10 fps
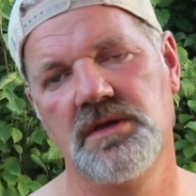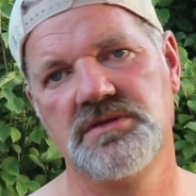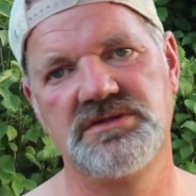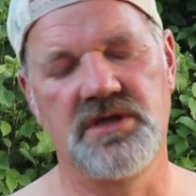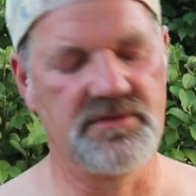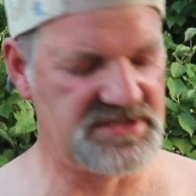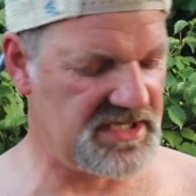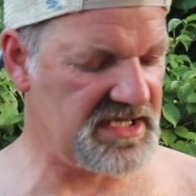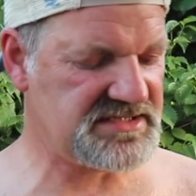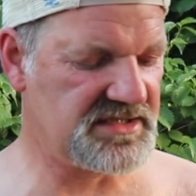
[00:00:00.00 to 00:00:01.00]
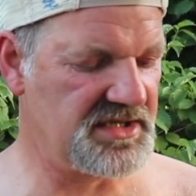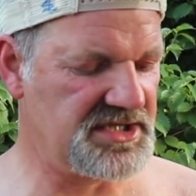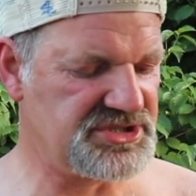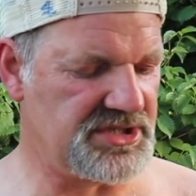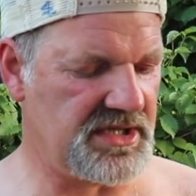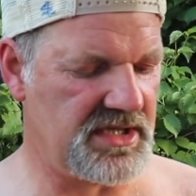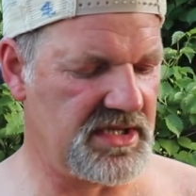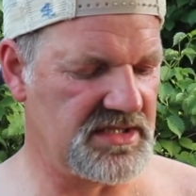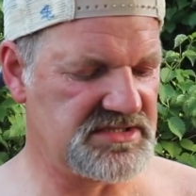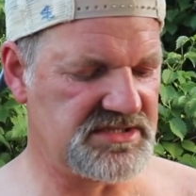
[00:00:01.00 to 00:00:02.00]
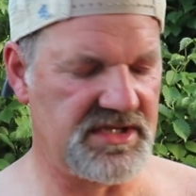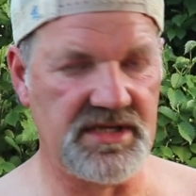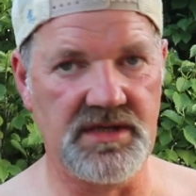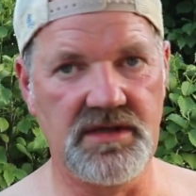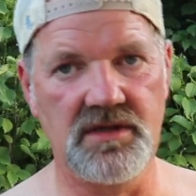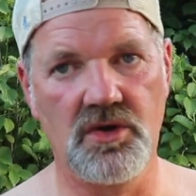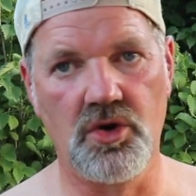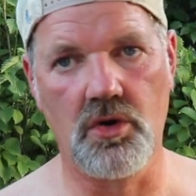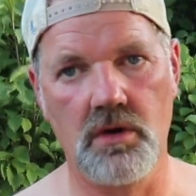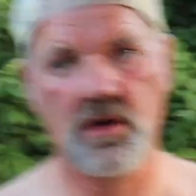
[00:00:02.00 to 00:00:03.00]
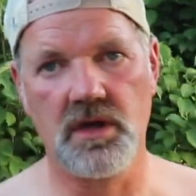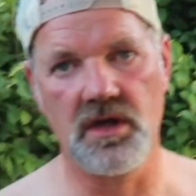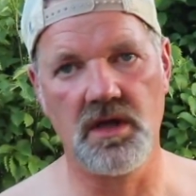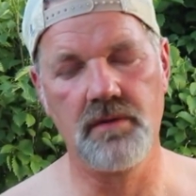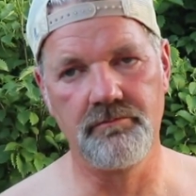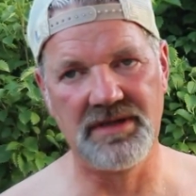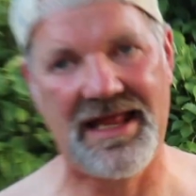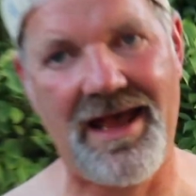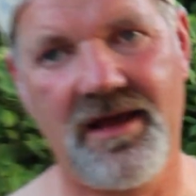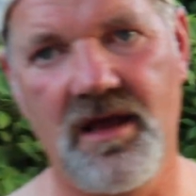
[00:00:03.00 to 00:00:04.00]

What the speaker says: So today's selection is the Gurkha Black